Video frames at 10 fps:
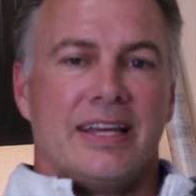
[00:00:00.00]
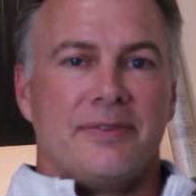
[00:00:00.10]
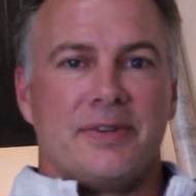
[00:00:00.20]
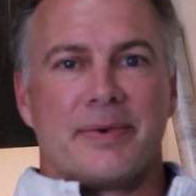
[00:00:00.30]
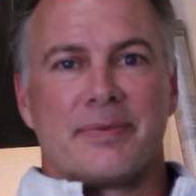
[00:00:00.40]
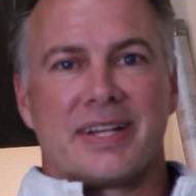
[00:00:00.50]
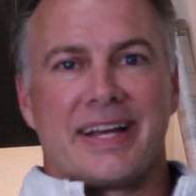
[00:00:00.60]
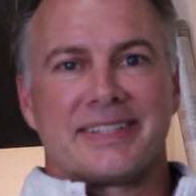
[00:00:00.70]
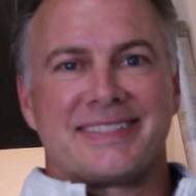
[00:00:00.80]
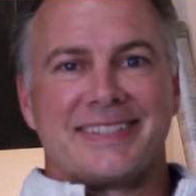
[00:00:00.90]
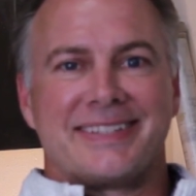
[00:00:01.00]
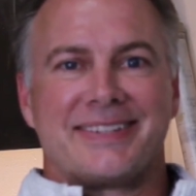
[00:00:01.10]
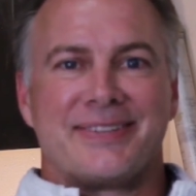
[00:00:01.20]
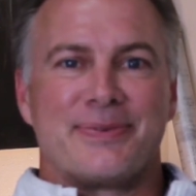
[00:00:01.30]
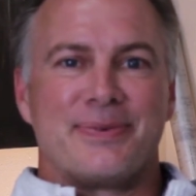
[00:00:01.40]
If you remember last year,
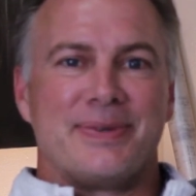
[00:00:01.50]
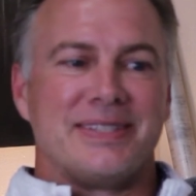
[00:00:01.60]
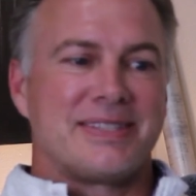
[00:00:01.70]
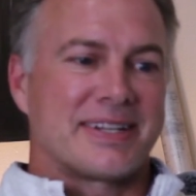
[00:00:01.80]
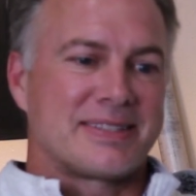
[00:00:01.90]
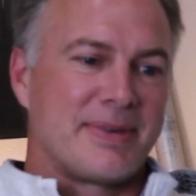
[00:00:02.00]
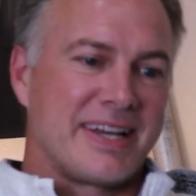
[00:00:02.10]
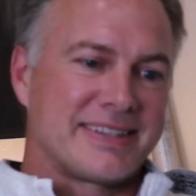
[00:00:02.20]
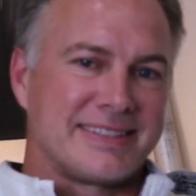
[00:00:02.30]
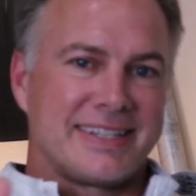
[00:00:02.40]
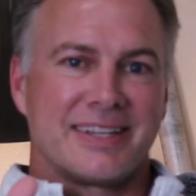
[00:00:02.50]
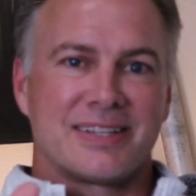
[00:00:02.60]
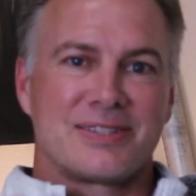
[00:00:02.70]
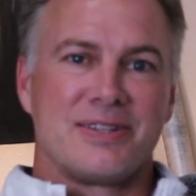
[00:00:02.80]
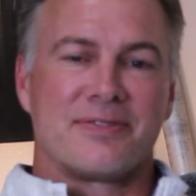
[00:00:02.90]
we talked about the tale
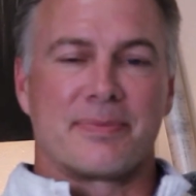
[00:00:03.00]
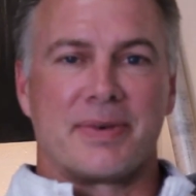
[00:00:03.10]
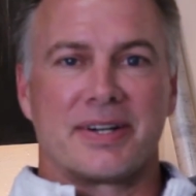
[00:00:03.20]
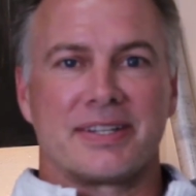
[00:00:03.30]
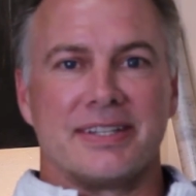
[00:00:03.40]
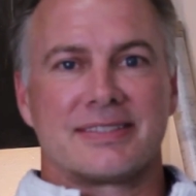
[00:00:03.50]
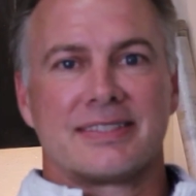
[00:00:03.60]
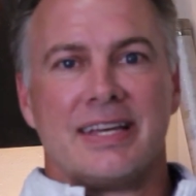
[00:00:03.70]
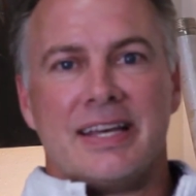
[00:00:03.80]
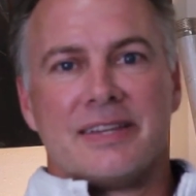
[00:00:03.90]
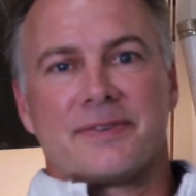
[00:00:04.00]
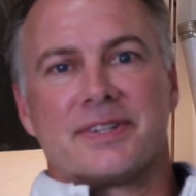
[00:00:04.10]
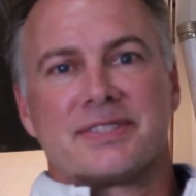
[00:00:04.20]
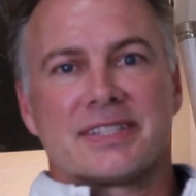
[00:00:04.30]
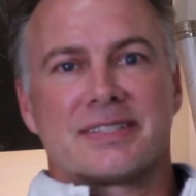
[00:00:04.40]
of two different markets.
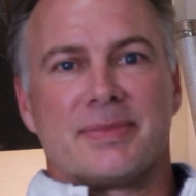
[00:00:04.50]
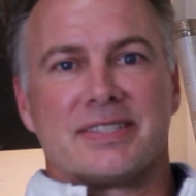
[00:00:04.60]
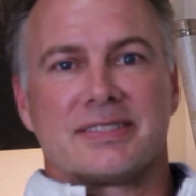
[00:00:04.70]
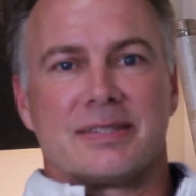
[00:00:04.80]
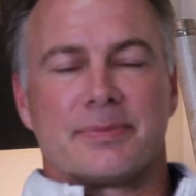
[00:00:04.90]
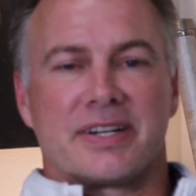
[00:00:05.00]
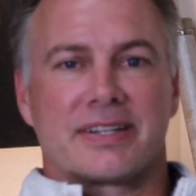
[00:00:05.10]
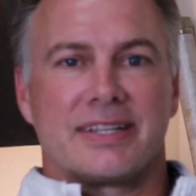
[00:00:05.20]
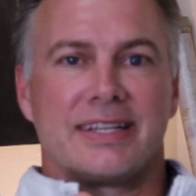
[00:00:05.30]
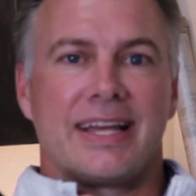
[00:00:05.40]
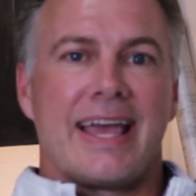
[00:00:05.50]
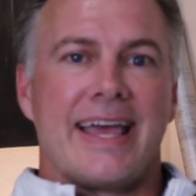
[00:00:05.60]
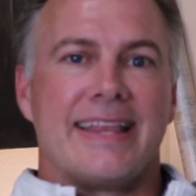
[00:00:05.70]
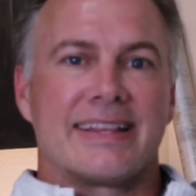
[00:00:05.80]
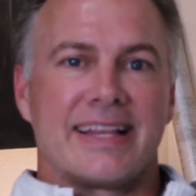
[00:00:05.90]
First 6 months of the market
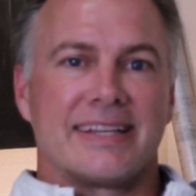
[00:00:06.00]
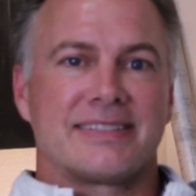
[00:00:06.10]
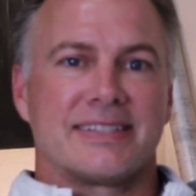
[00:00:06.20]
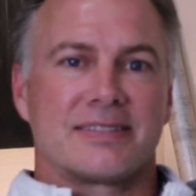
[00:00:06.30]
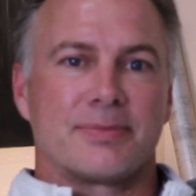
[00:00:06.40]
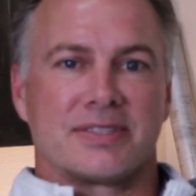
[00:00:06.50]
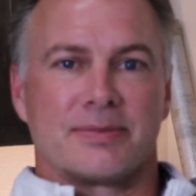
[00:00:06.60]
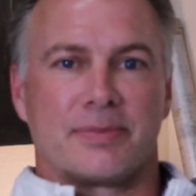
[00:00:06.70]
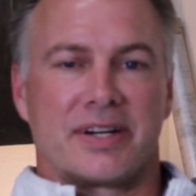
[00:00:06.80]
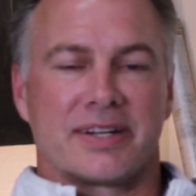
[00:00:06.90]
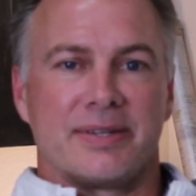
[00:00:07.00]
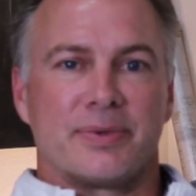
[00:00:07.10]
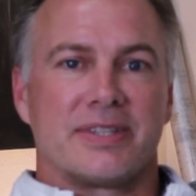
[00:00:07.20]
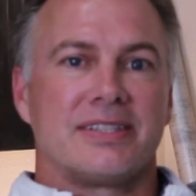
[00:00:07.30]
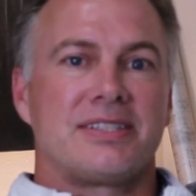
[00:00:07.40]
and the last 6 months of the market.
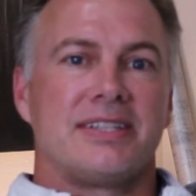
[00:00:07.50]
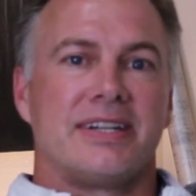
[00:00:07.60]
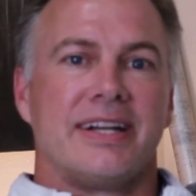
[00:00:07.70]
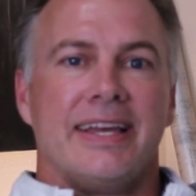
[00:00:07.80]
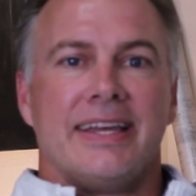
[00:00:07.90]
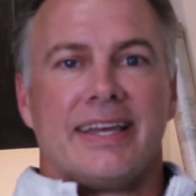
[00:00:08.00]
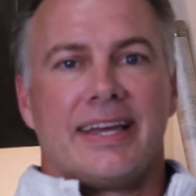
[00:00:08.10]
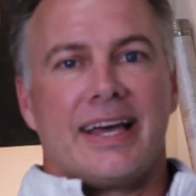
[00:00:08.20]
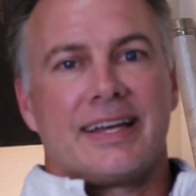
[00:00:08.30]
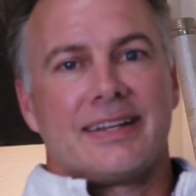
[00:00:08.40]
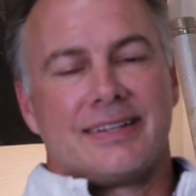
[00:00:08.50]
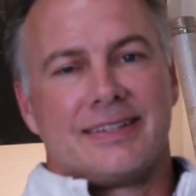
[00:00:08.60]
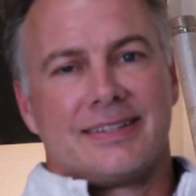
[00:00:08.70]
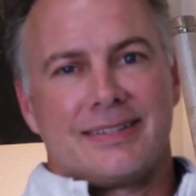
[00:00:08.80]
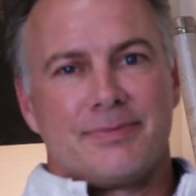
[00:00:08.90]
Well, this year at
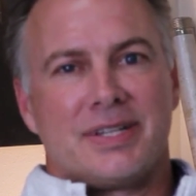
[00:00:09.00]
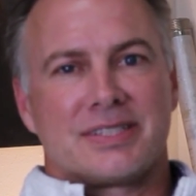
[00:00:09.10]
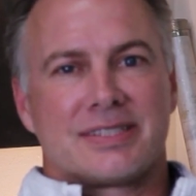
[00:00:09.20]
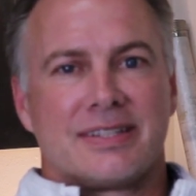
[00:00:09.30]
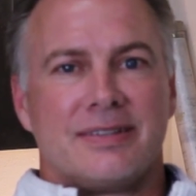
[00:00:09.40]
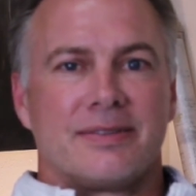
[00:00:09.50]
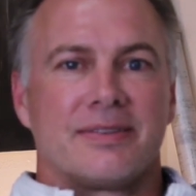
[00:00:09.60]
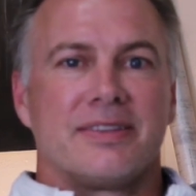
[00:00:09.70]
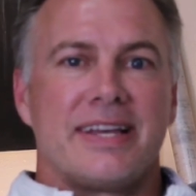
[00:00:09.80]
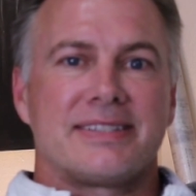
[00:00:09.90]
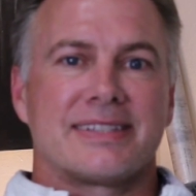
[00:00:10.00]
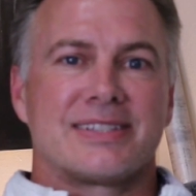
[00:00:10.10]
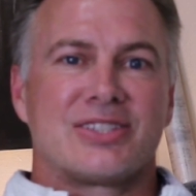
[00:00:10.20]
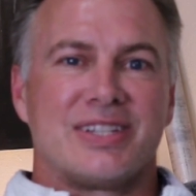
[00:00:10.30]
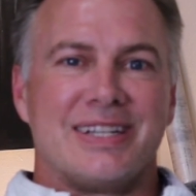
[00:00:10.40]
a much less
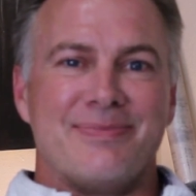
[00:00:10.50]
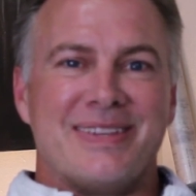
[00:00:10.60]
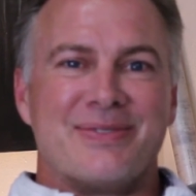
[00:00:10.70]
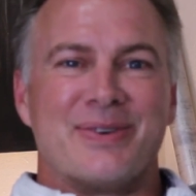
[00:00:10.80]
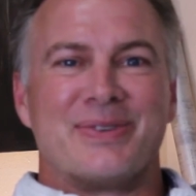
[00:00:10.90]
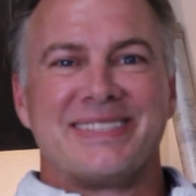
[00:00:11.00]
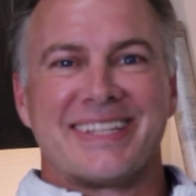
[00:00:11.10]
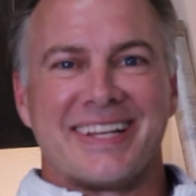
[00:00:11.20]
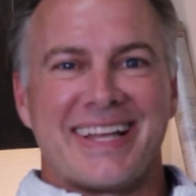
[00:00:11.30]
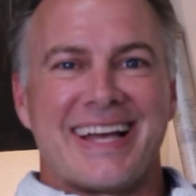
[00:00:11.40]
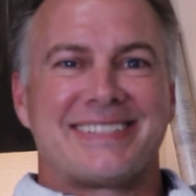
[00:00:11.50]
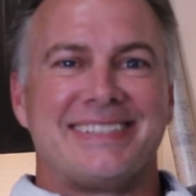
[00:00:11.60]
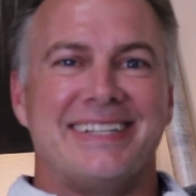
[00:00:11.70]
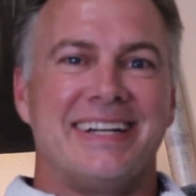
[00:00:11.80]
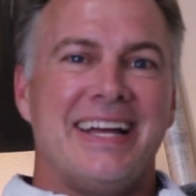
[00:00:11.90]
extreme than what we saw last
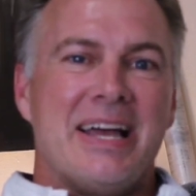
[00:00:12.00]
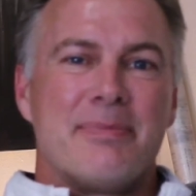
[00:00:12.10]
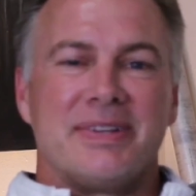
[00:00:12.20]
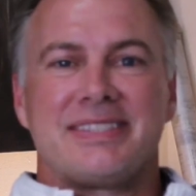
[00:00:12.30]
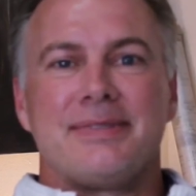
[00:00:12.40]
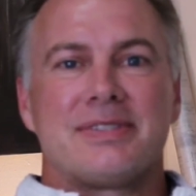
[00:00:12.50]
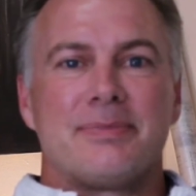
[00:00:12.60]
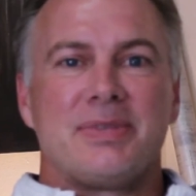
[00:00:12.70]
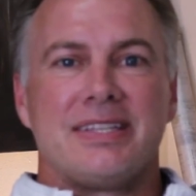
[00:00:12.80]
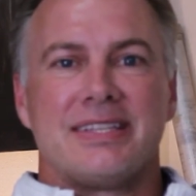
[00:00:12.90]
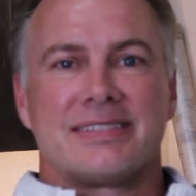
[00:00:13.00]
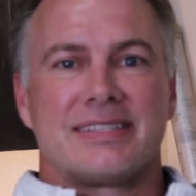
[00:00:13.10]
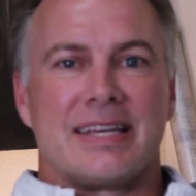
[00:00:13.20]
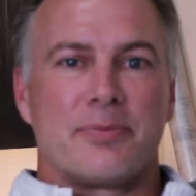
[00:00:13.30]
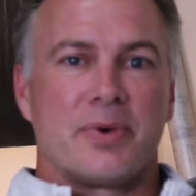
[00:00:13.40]
year, but seems to be the
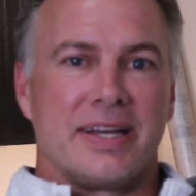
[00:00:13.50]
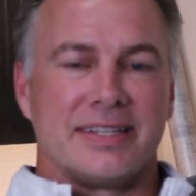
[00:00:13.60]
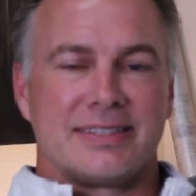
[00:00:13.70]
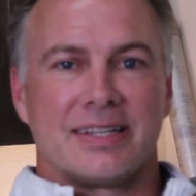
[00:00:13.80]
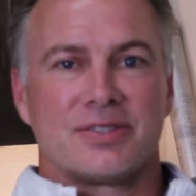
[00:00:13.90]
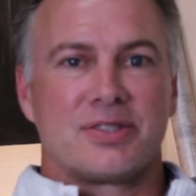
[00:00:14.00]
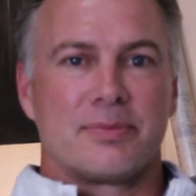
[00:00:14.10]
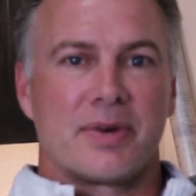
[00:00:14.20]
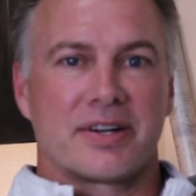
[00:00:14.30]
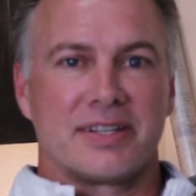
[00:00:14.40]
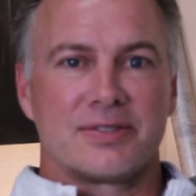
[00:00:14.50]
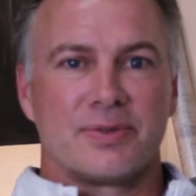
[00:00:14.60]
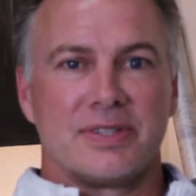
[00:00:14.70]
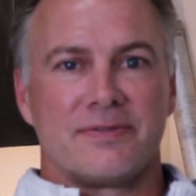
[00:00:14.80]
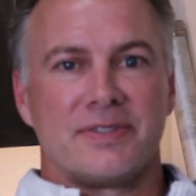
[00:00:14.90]
same way. Tale of two markets
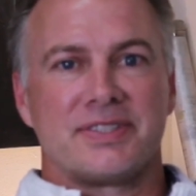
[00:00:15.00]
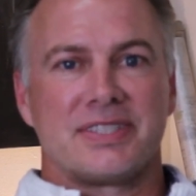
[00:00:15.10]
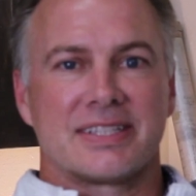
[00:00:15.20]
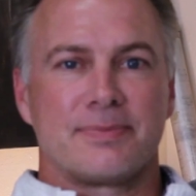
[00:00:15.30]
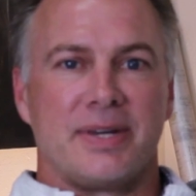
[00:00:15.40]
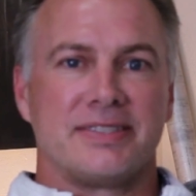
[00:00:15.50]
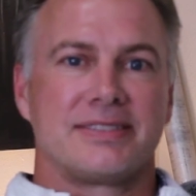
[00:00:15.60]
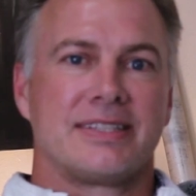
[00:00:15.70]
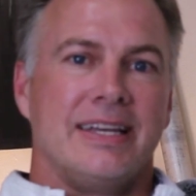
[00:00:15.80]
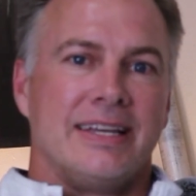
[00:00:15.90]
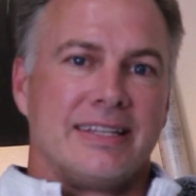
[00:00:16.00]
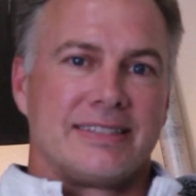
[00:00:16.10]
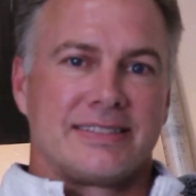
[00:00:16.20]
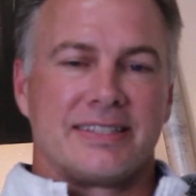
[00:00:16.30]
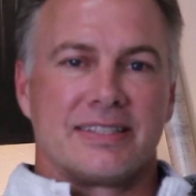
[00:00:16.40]
where the first 6 months,
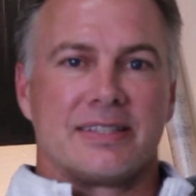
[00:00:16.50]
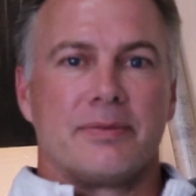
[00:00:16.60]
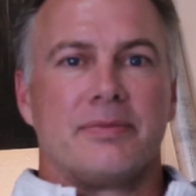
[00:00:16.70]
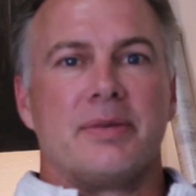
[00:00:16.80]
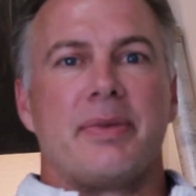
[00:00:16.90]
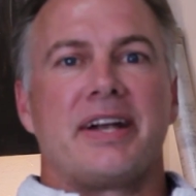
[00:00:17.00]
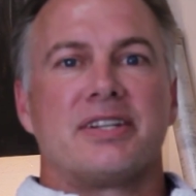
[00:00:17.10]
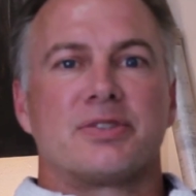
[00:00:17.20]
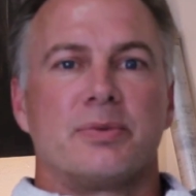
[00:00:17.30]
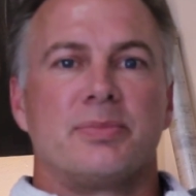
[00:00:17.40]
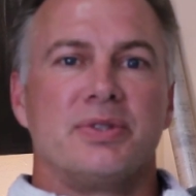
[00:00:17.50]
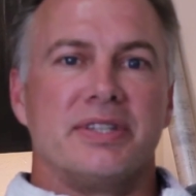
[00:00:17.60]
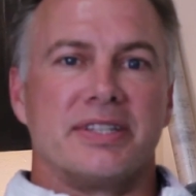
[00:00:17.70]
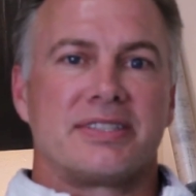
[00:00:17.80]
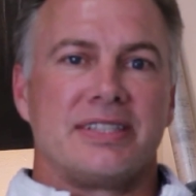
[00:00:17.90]
still the buyers were
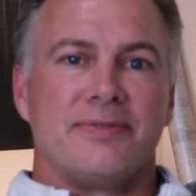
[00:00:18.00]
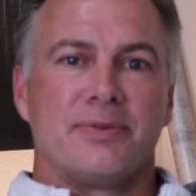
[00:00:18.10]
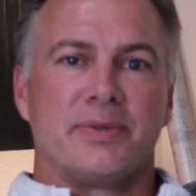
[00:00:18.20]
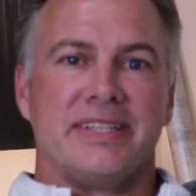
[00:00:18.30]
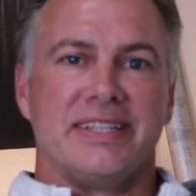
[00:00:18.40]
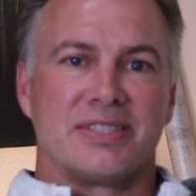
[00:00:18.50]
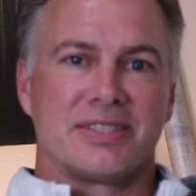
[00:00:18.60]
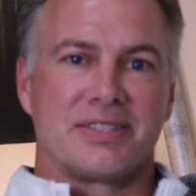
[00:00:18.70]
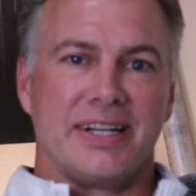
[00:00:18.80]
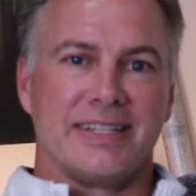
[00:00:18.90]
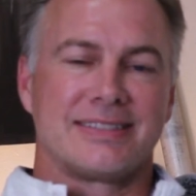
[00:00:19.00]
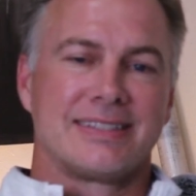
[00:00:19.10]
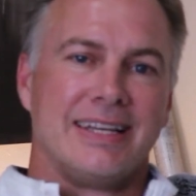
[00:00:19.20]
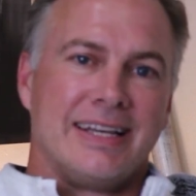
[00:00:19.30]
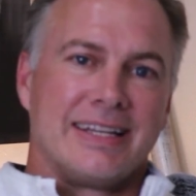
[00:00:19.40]
bullish, even with interest rates.
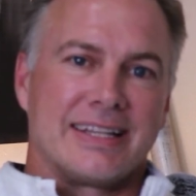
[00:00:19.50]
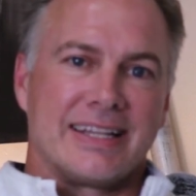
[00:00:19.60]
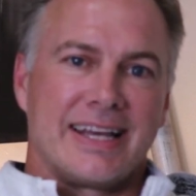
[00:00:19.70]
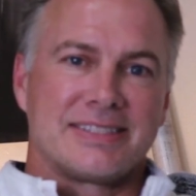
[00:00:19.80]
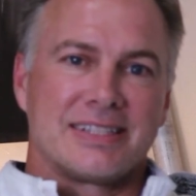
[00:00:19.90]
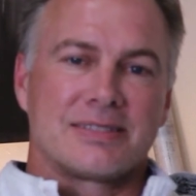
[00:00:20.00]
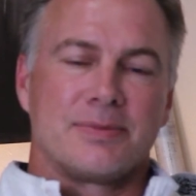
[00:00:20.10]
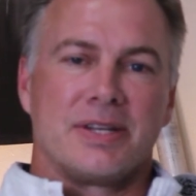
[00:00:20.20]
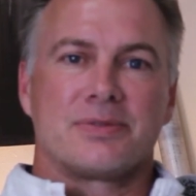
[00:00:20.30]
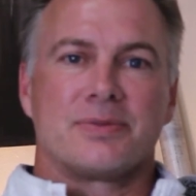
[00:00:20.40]
The last 6 months,